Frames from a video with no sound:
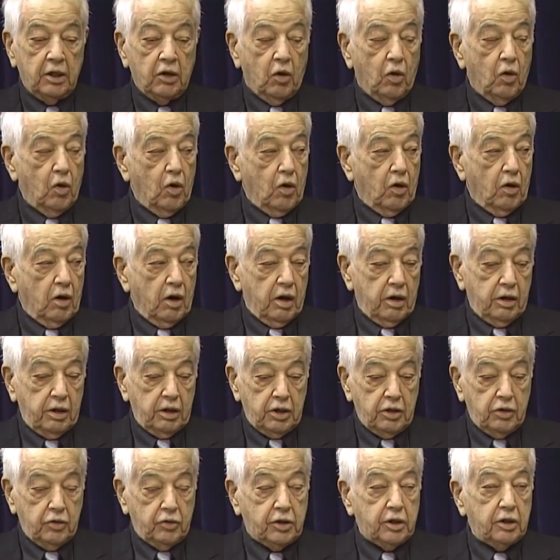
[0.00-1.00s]
or
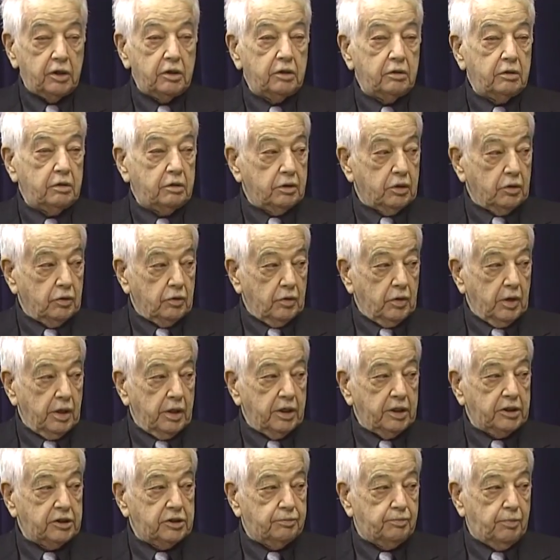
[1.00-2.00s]
you can do
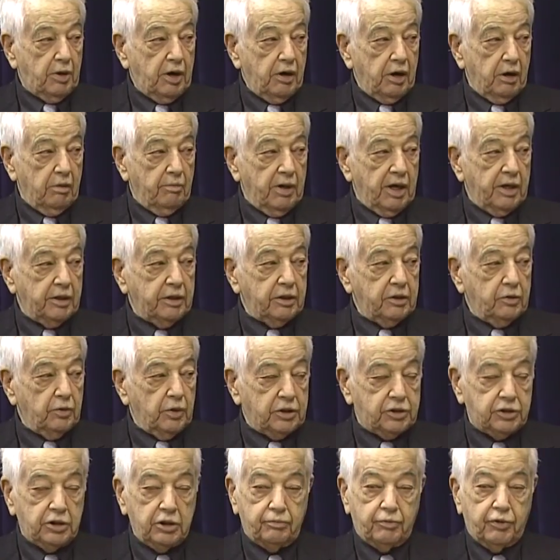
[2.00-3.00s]
an experiment in
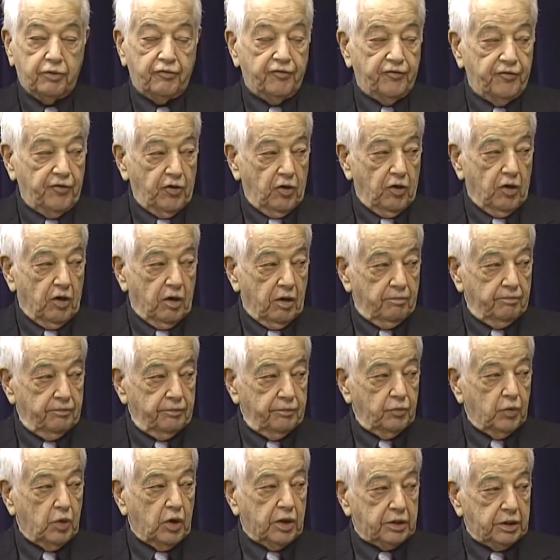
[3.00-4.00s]
which you
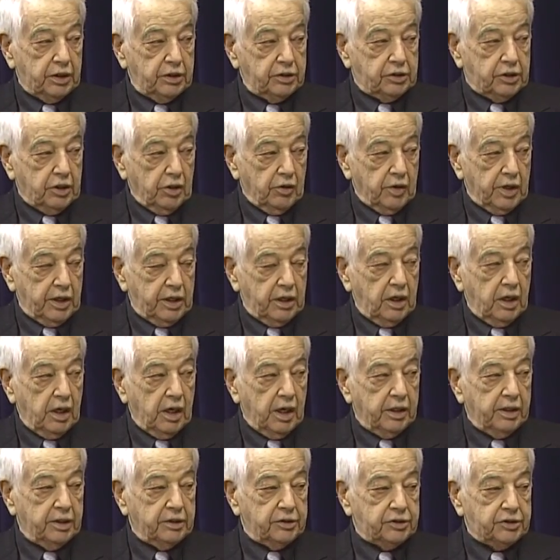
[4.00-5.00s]
perform what is going
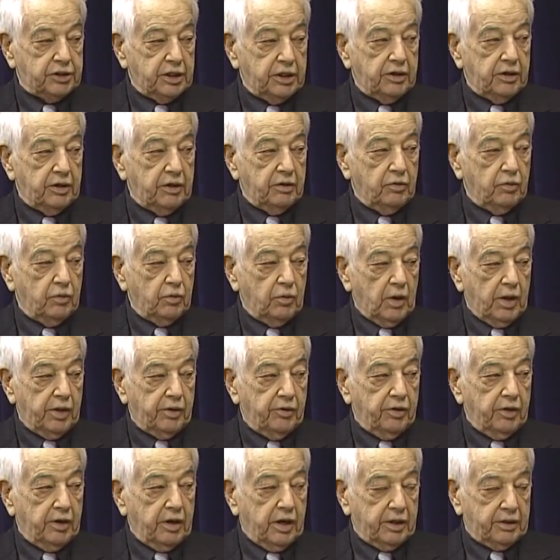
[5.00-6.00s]
on and see
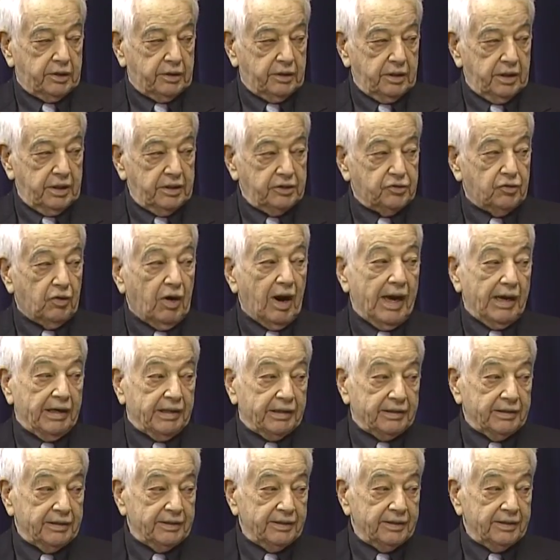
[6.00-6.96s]
whether or not he's right.